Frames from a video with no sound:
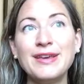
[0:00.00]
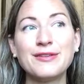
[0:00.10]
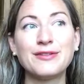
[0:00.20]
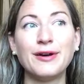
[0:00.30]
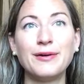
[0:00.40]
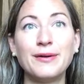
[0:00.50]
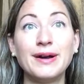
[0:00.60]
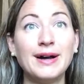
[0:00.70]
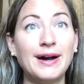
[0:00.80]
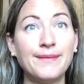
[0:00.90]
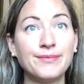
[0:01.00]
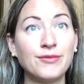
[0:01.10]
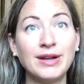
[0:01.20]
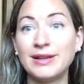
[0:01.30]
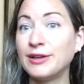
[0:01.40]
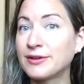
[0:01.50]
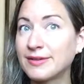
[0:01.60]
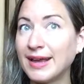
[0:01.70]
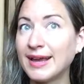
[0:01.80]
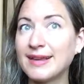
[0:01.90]
So what it looks
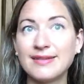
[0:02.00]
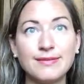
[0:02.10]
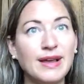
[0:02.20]
like is